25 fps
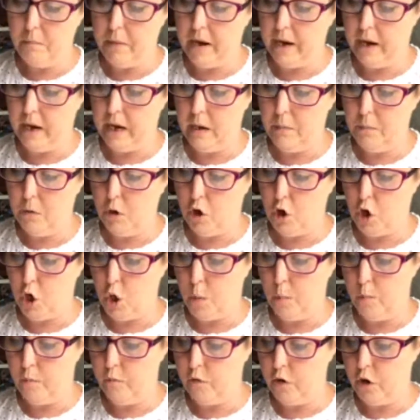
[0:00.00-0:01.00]
making a
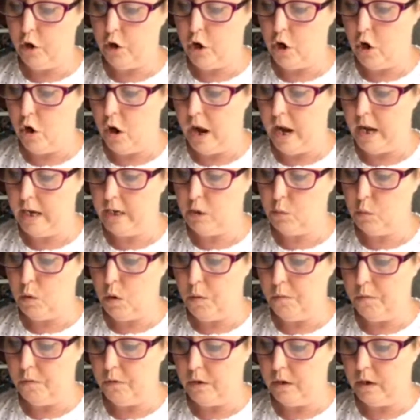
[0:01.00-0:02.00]
mock-up for your hand
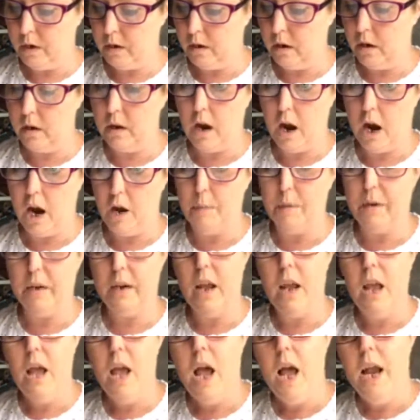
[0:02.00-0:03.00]
woven garment
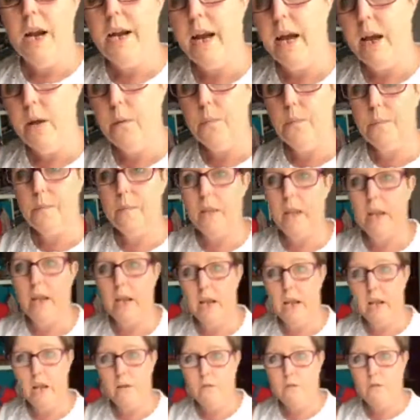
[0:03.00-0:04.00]
now
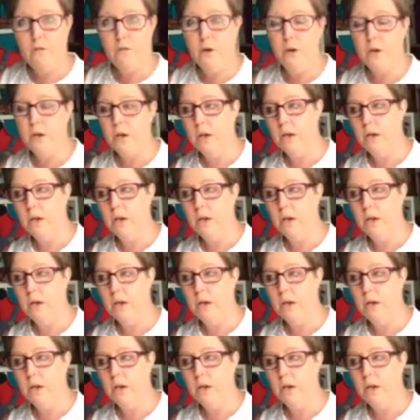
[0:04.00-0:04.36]
if